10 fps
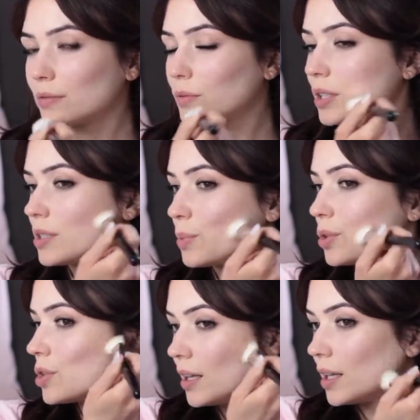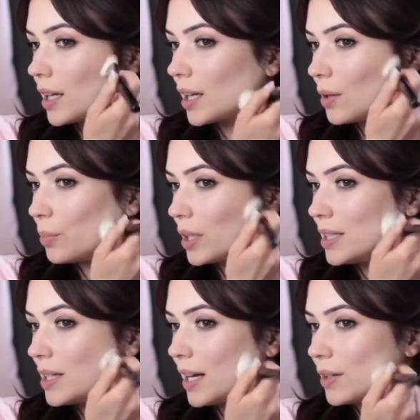with the sponge. And then I kind of
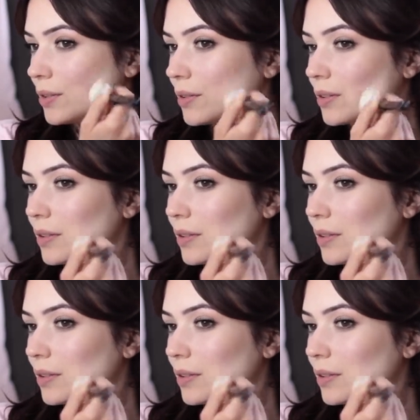blend it out.